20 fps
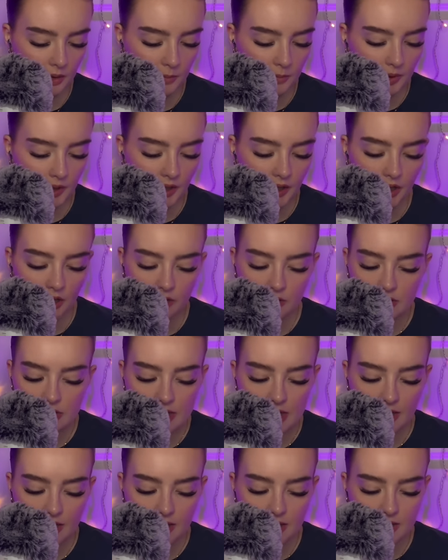Big Hero
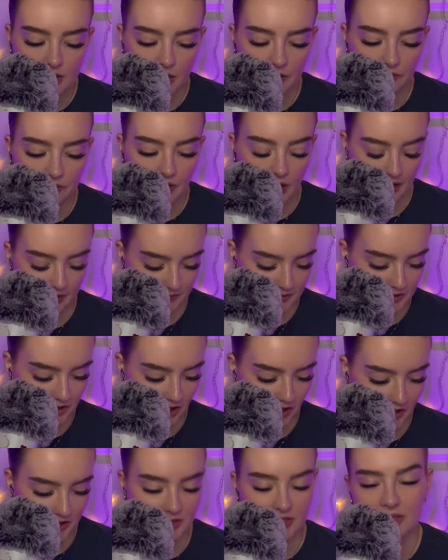6, 5
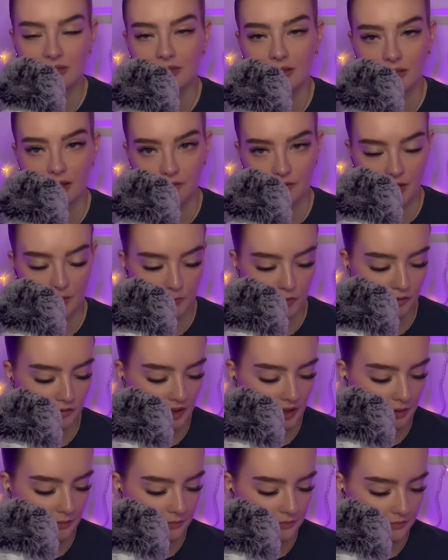stars. Love that
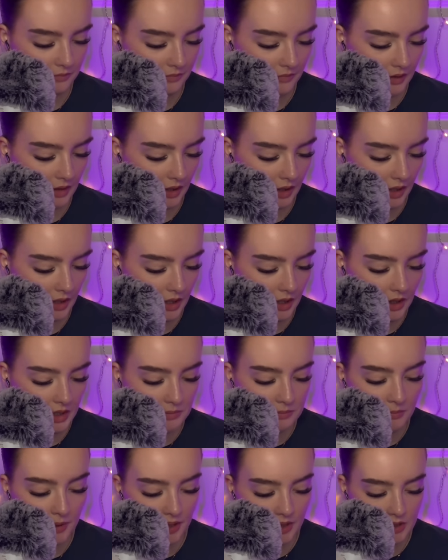movie. The
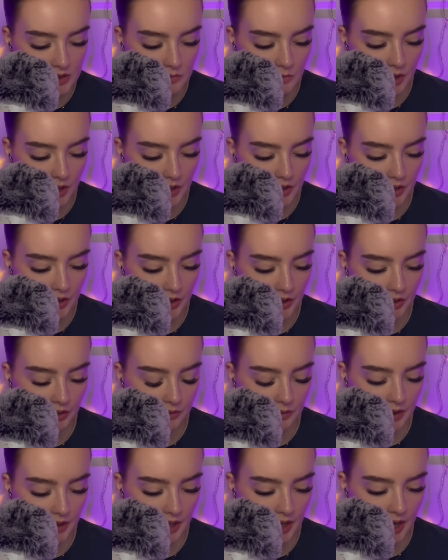Maze Runner,
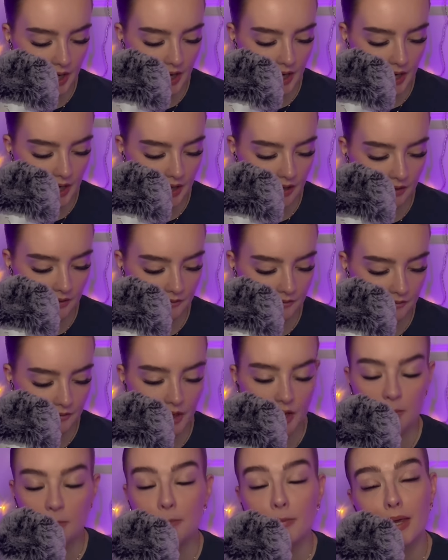3.5.
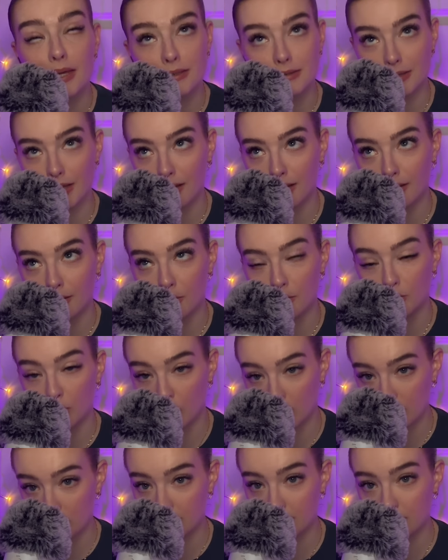Amazing
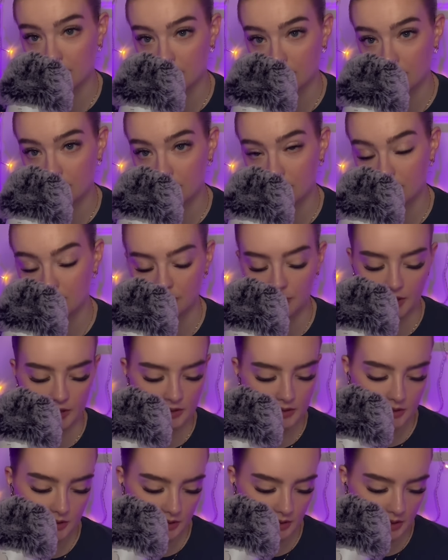books,
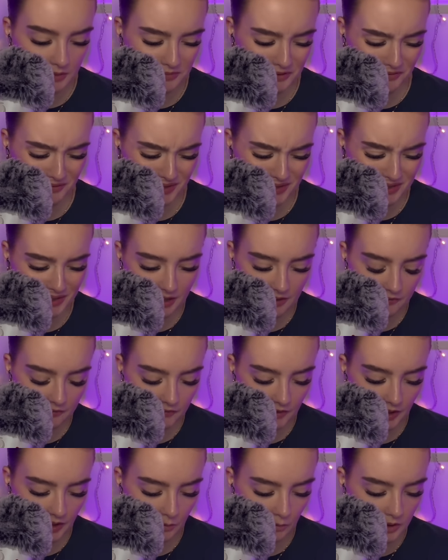but the movies I
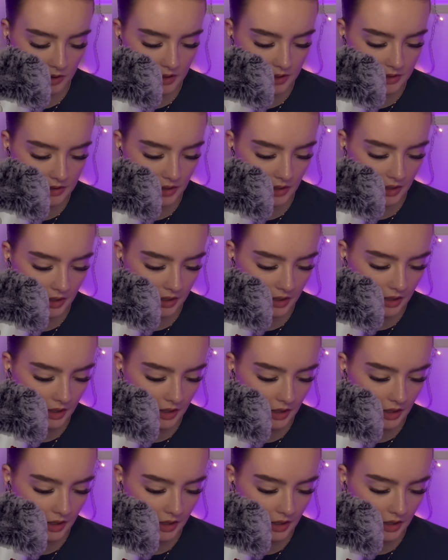felt like weren't as good.